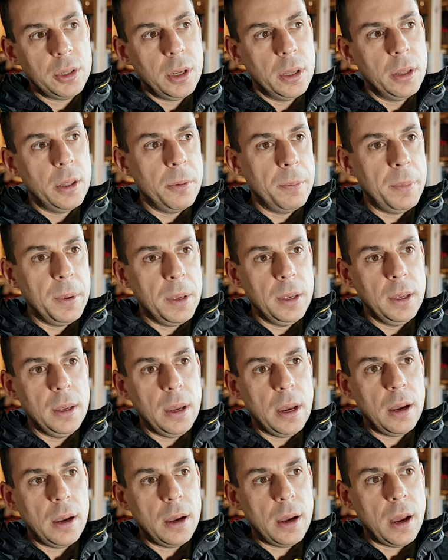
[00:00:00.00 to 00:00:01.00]
so there'll be
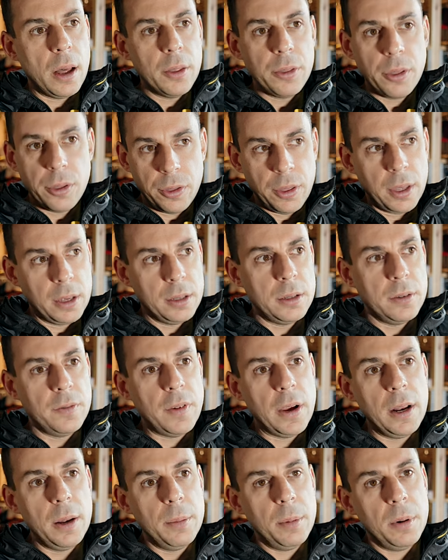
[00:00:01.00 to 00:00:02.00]
other things
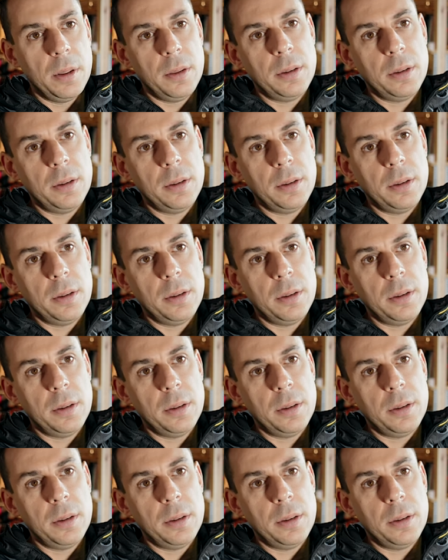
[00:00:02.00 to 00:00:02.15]
available